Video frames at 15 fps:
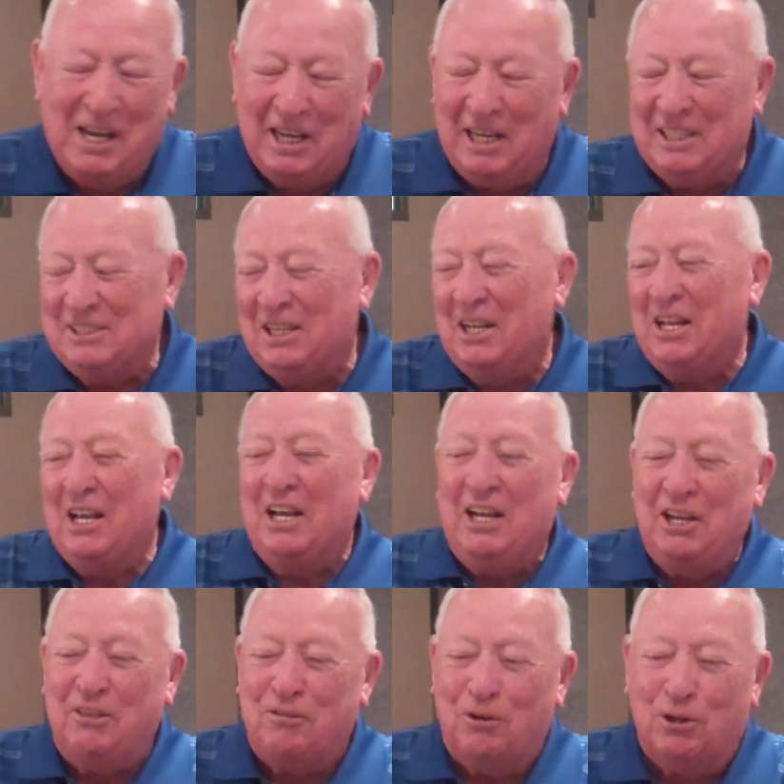And
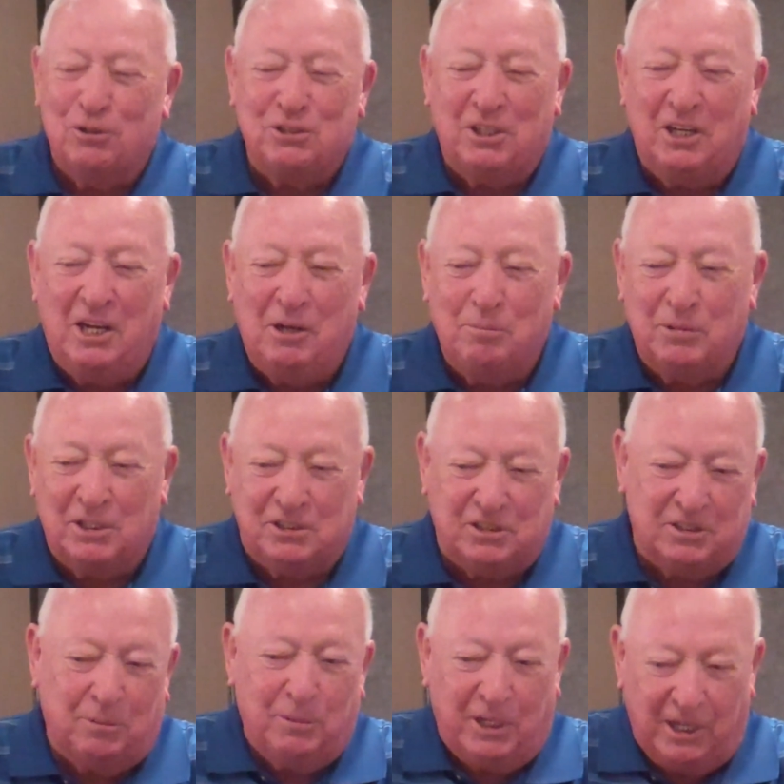he throws and he
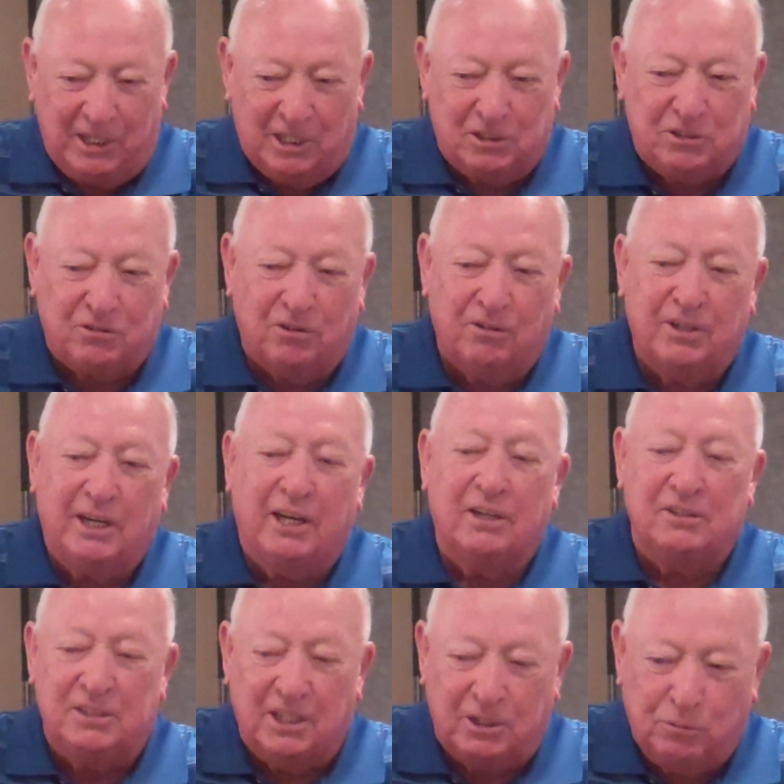misses him. He gets thrown
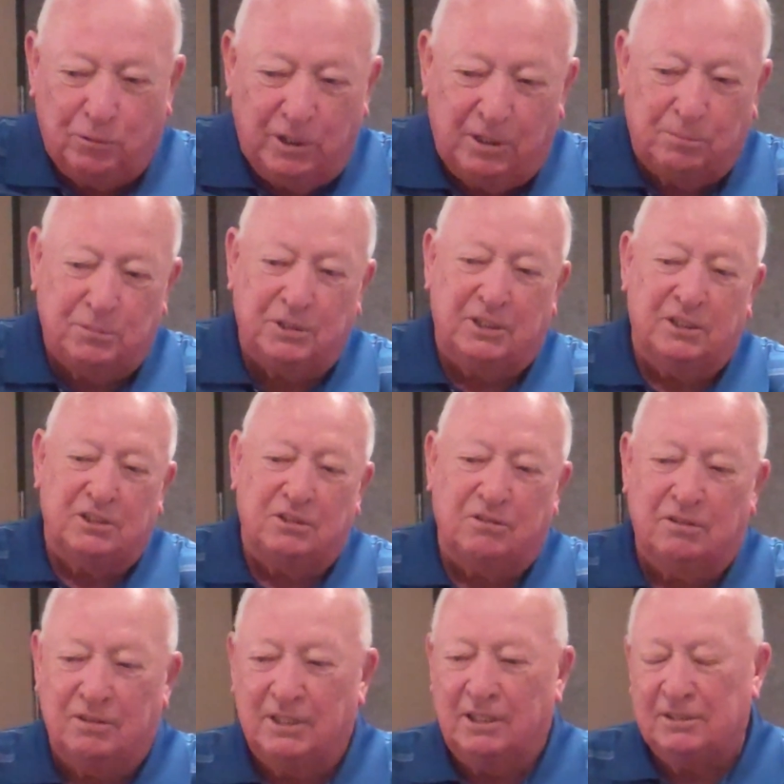out. Dick Williams gets
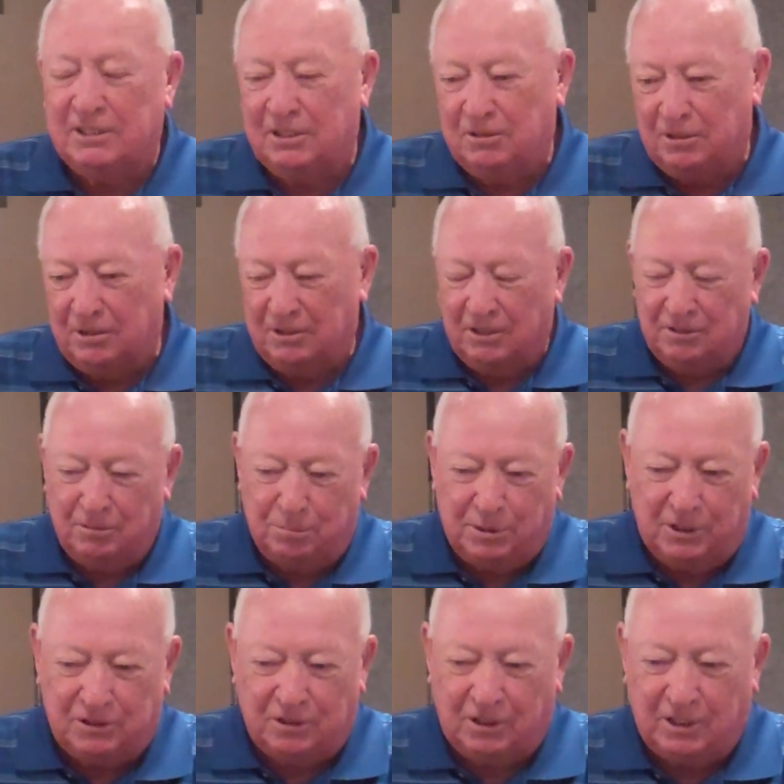thrown out. Then another
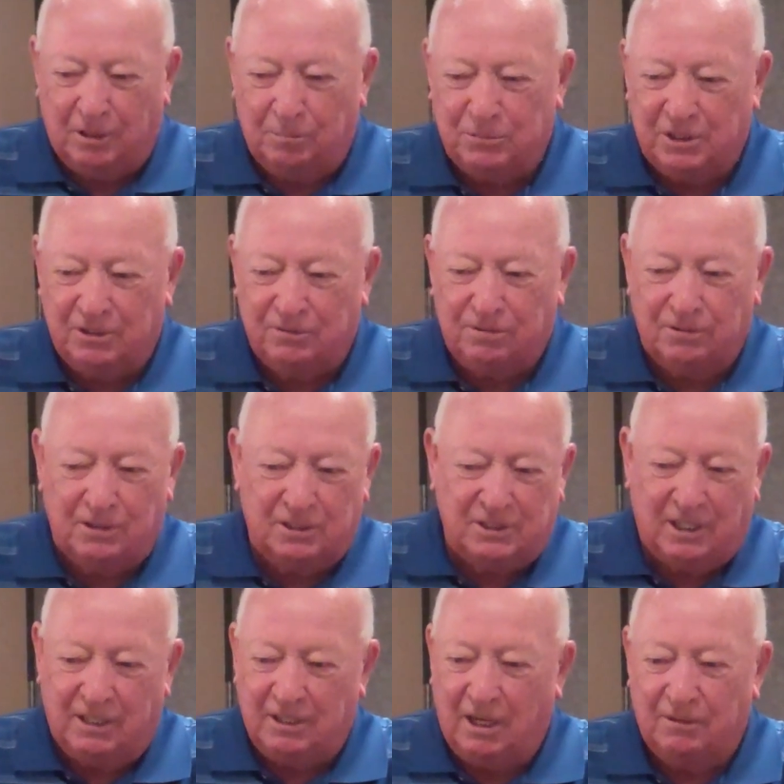pitcher comes in for us.
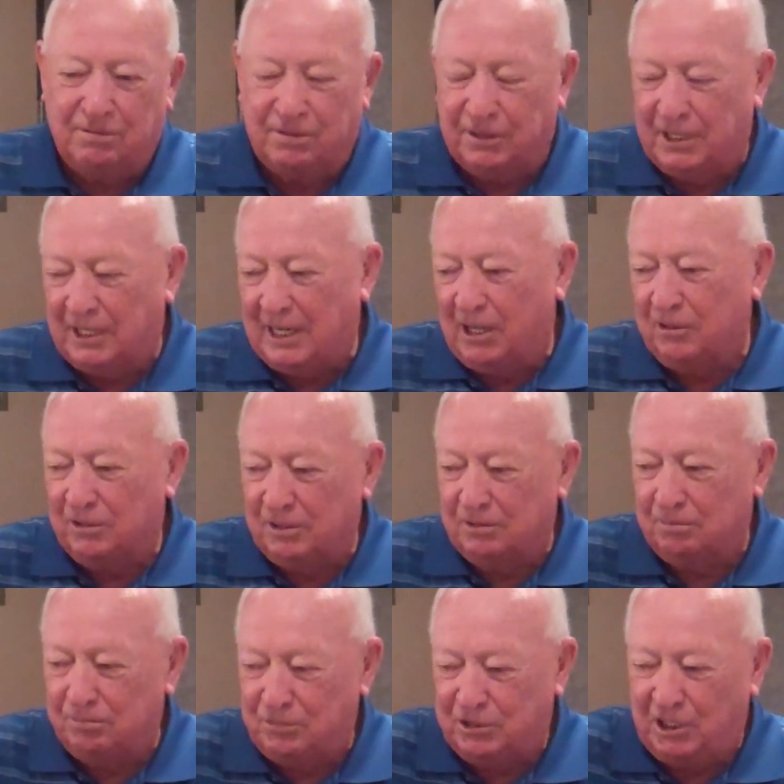I forget how the
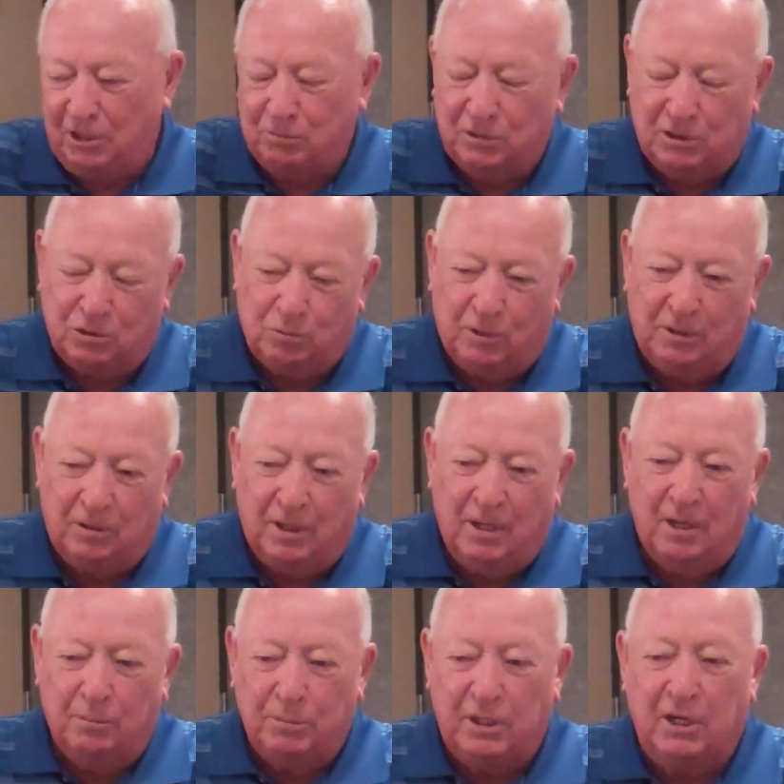sequence went.
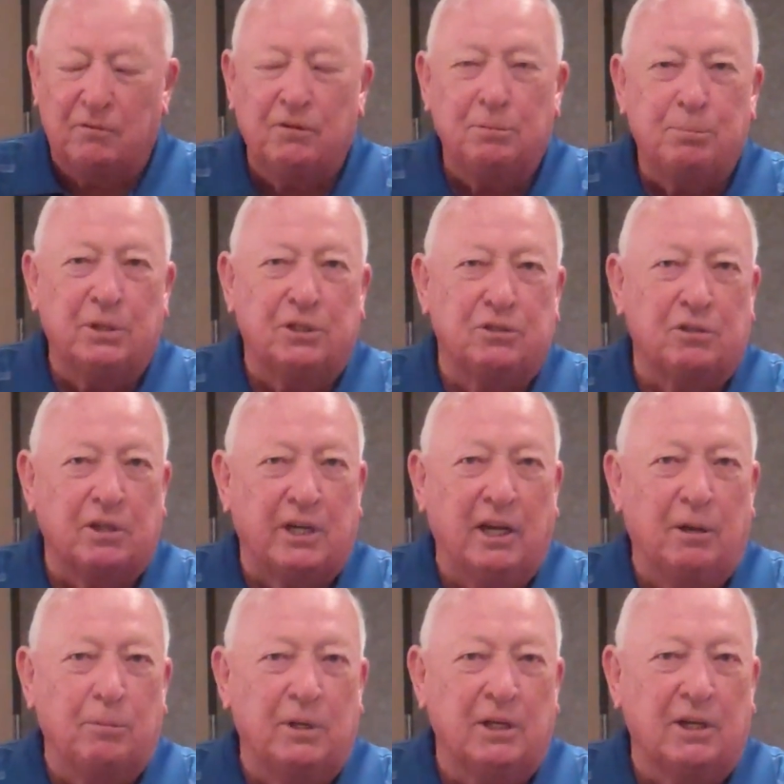But every pitcher
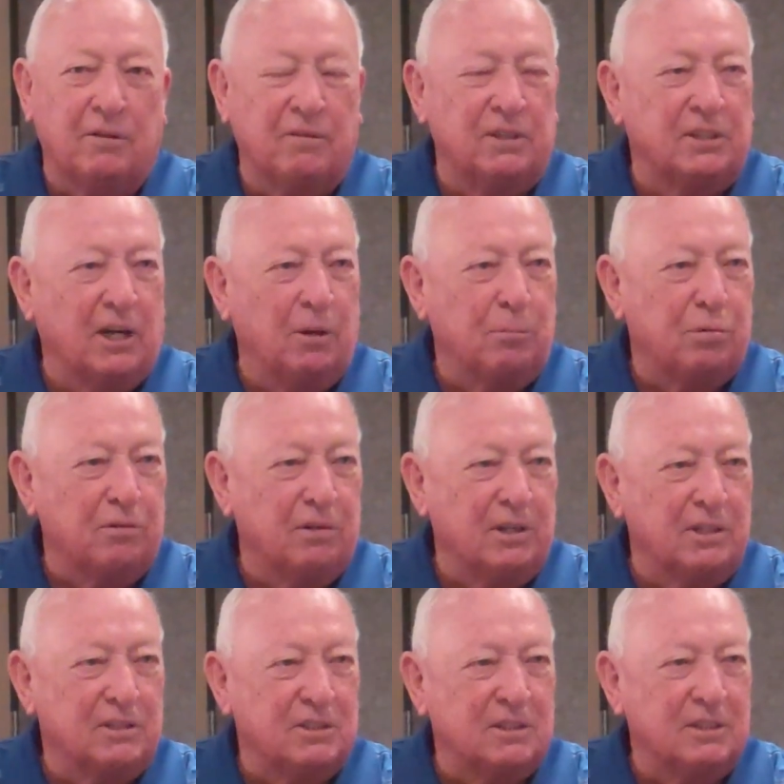came in. Every time
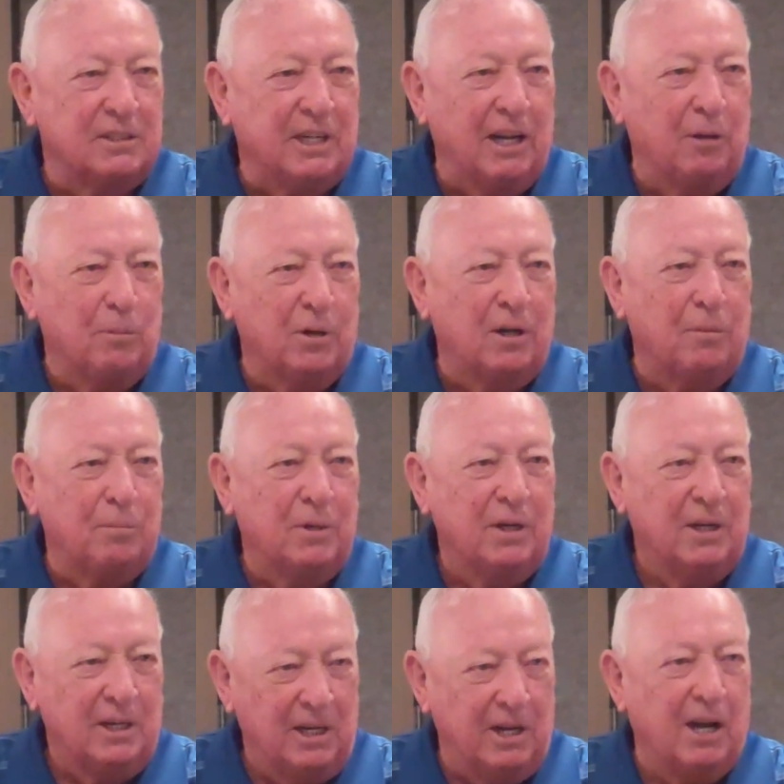Perez came up,
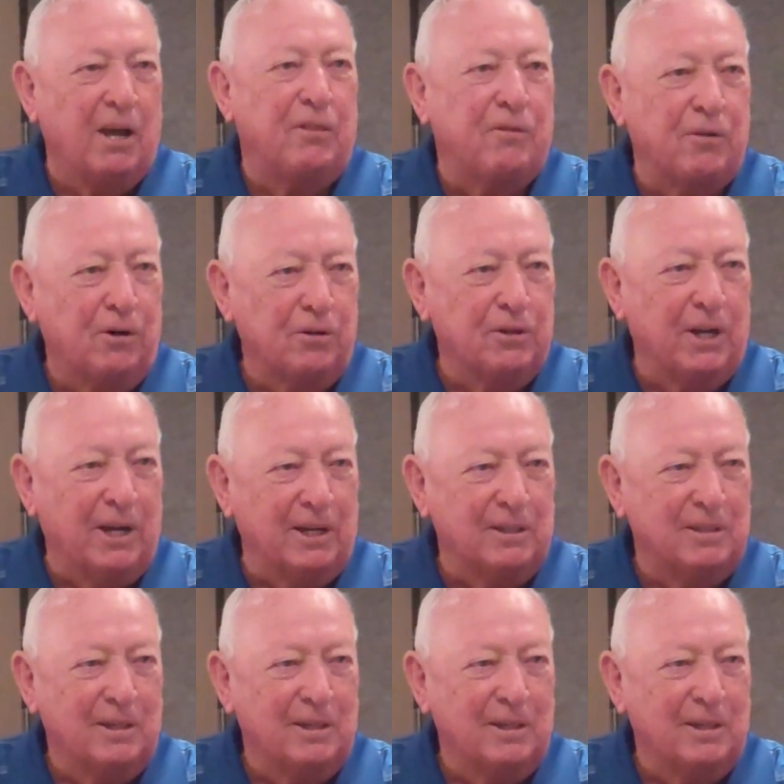he got thrown at.